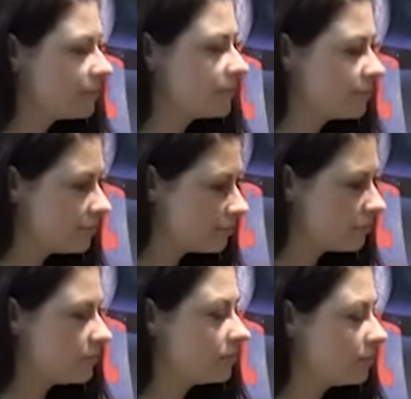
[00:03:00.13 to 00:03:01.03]

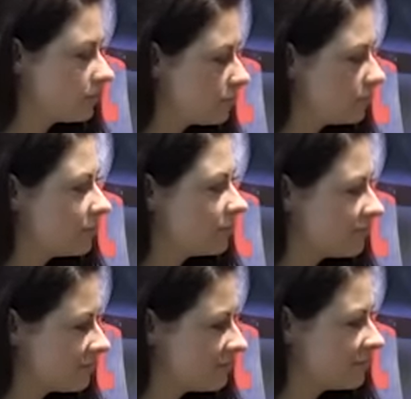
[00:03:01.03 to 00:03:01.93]

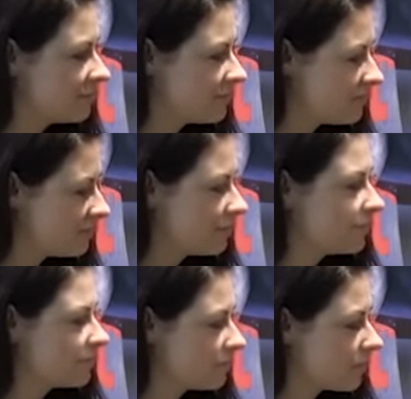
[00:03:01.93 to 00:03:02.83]

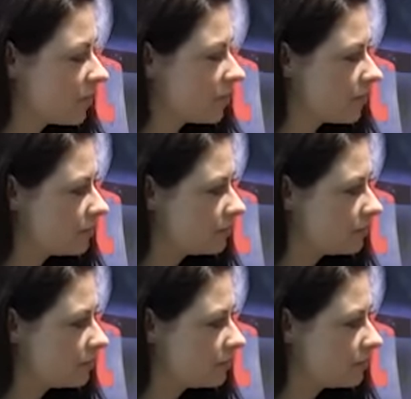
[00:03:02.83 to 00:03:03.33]
(silent)